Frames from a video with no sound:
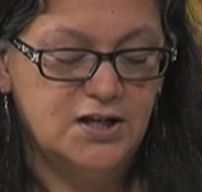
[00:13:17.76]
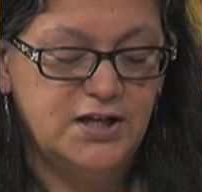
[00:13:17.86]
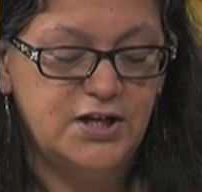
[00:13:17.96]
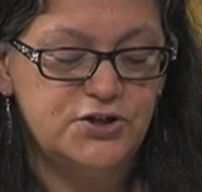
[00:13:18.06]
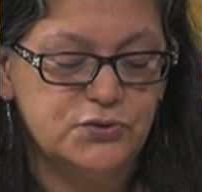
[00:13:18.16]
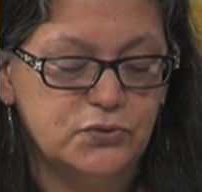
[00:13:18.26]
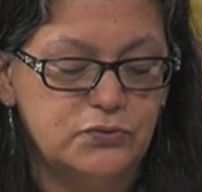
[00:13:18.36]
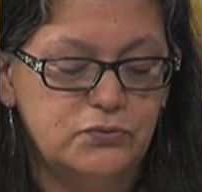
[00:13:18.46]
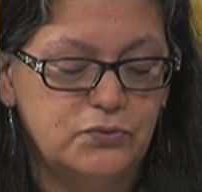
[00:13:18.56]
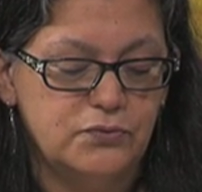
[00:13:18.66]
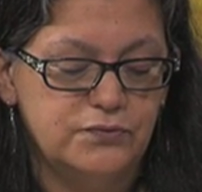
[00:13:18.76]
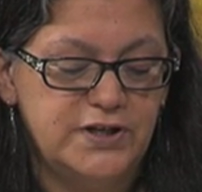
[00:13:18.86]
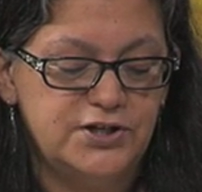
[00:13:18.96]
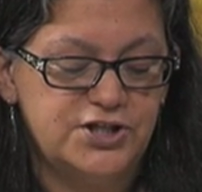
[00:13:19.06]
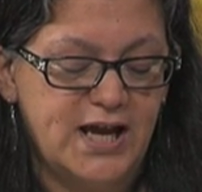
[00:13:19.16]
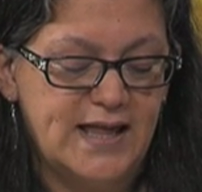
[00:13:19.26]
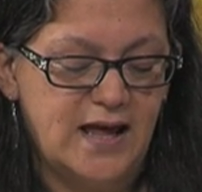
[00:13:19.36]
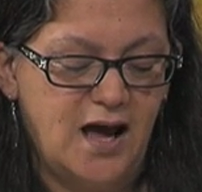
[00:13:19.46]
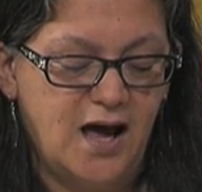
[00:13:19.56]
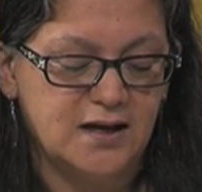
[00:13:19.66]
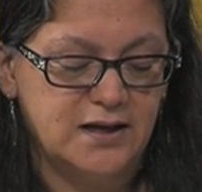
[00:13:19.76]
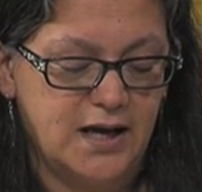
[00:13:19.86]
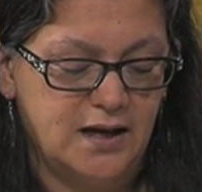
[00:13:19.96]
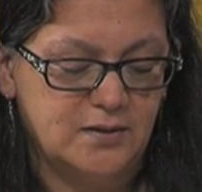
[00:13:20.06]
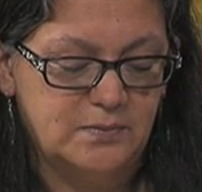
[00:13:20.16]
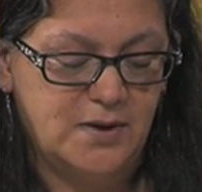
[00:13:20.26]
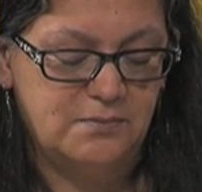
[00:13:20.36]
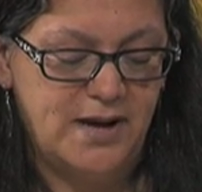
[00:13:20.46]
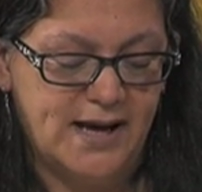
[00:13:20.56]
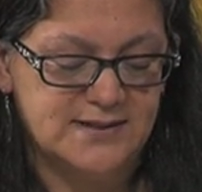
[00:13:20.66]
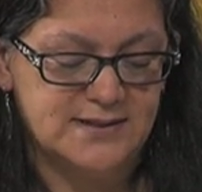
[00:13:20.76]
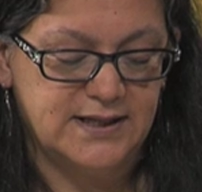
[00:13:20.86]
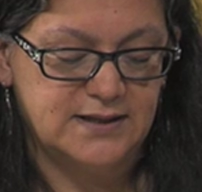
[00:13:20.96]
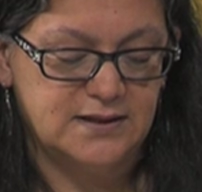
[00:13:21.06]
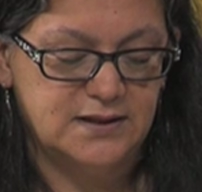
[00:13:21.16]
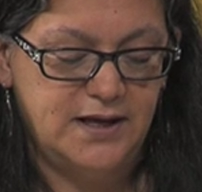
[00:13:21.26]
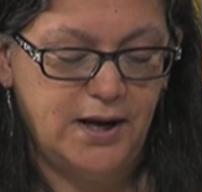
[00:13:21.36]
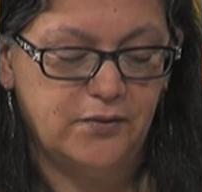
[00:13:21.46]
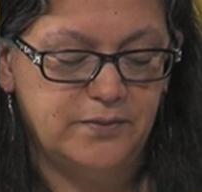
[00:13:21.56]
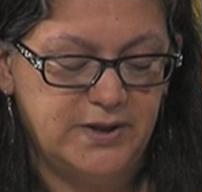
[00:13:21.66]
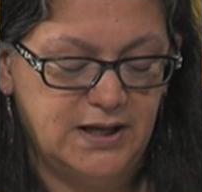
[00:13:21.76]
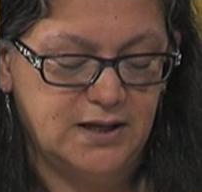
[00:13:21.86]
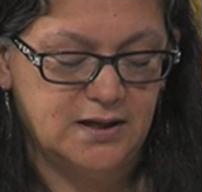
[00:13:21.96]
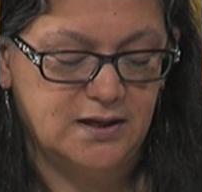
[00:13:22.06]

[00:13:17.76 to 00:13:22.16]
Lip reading: Nishku'u niche lahake, my basket, carry me.